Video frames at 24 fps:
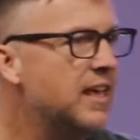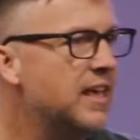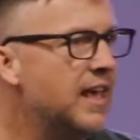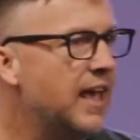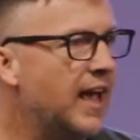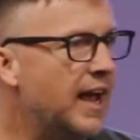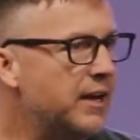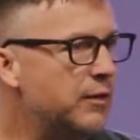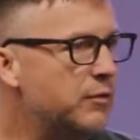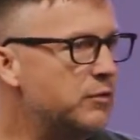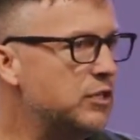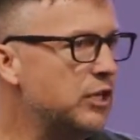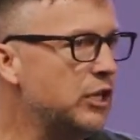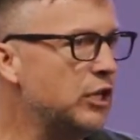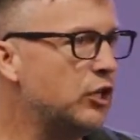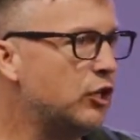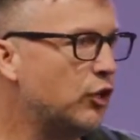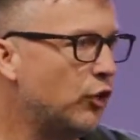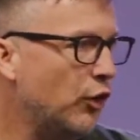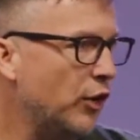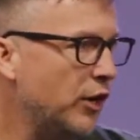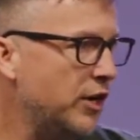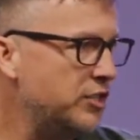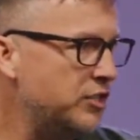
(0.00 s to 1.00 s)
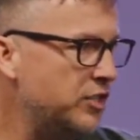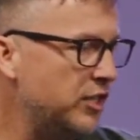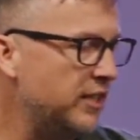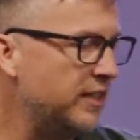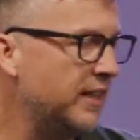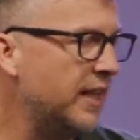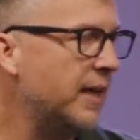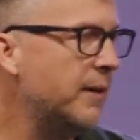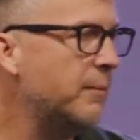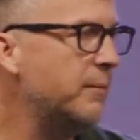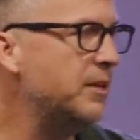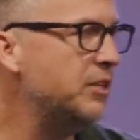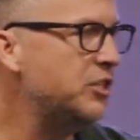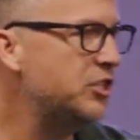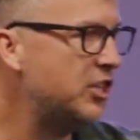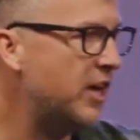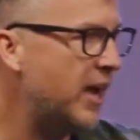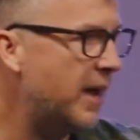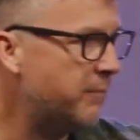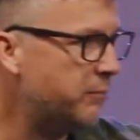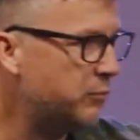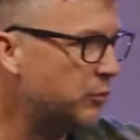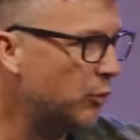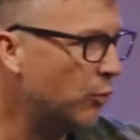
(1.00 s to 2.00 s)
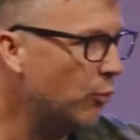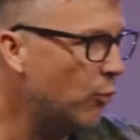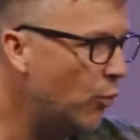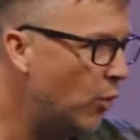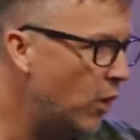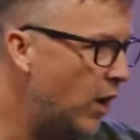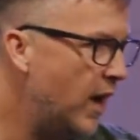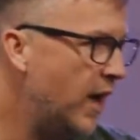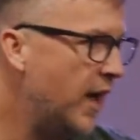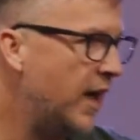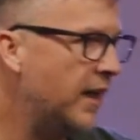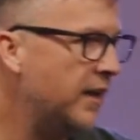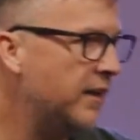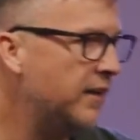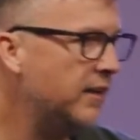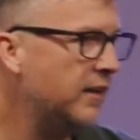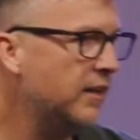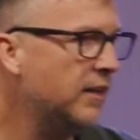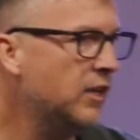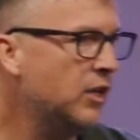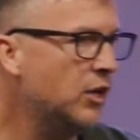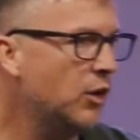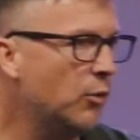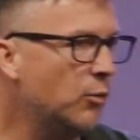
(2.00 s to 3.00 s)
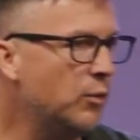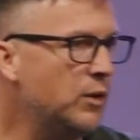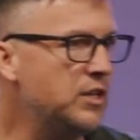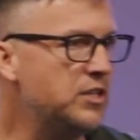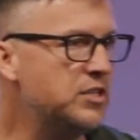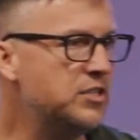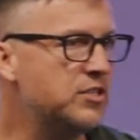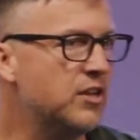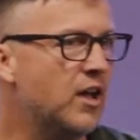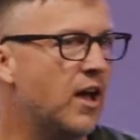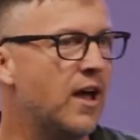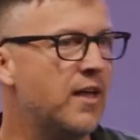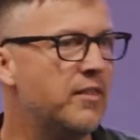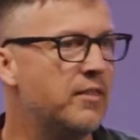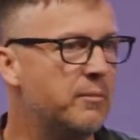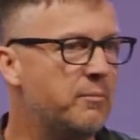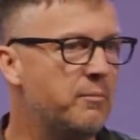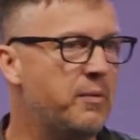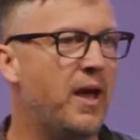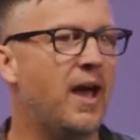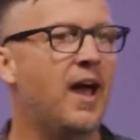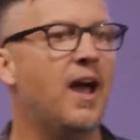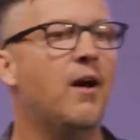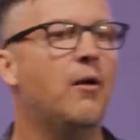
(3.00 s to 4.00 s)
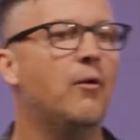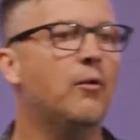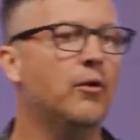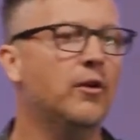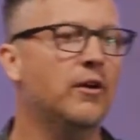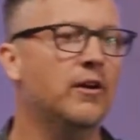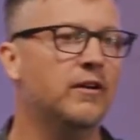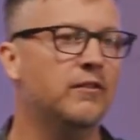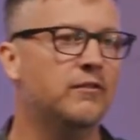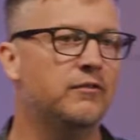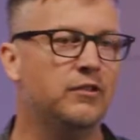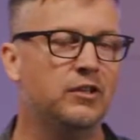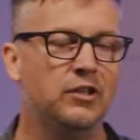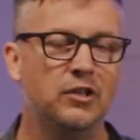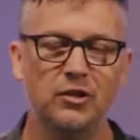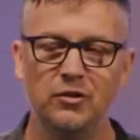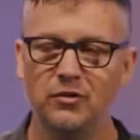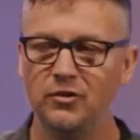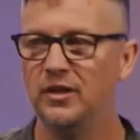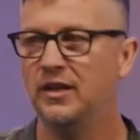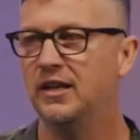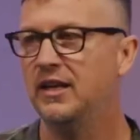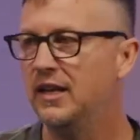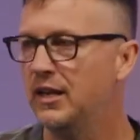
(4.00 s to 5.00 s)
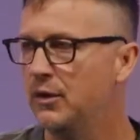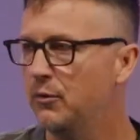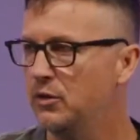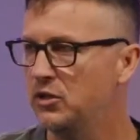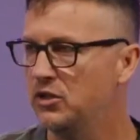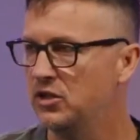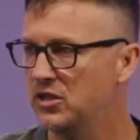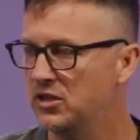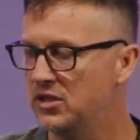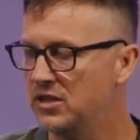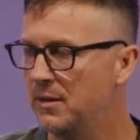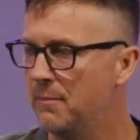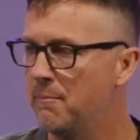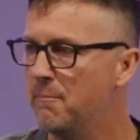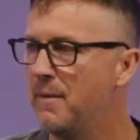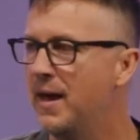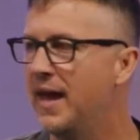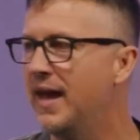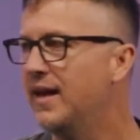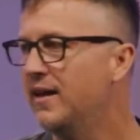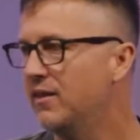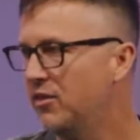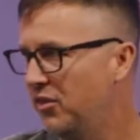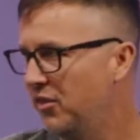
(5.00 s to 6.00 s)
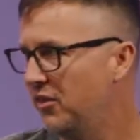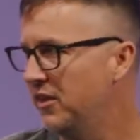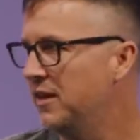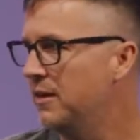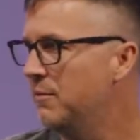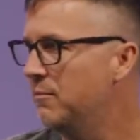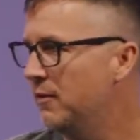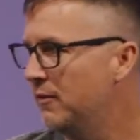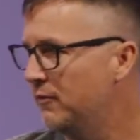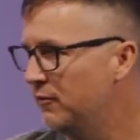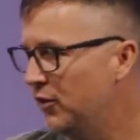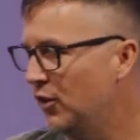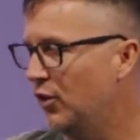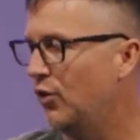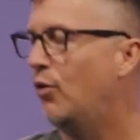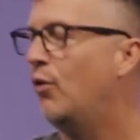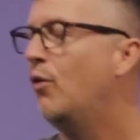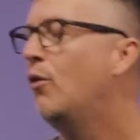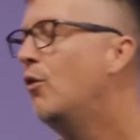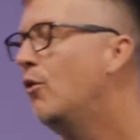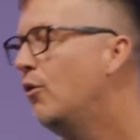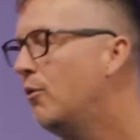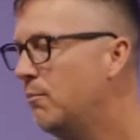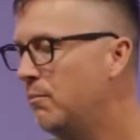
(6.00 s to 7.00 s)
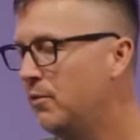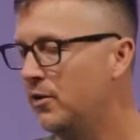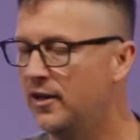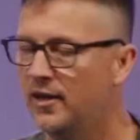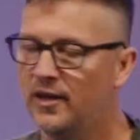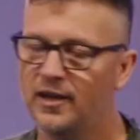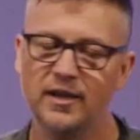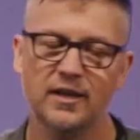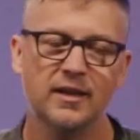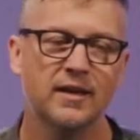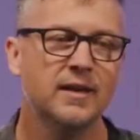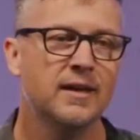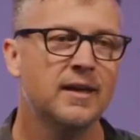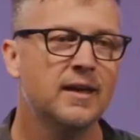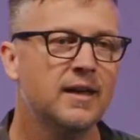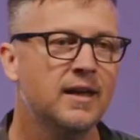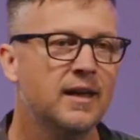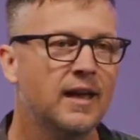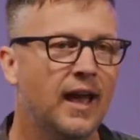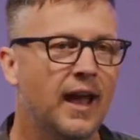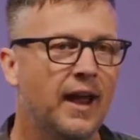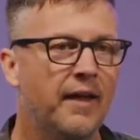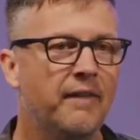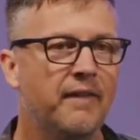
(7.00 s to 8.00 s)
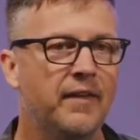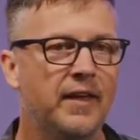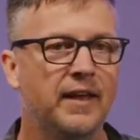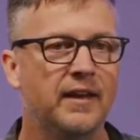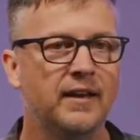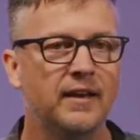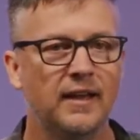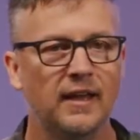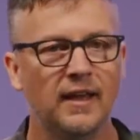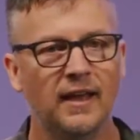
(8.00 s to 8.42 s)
and he was encouraging them. In chapter 1, we saw the power of unity, which is the mega theme of the whole book. And then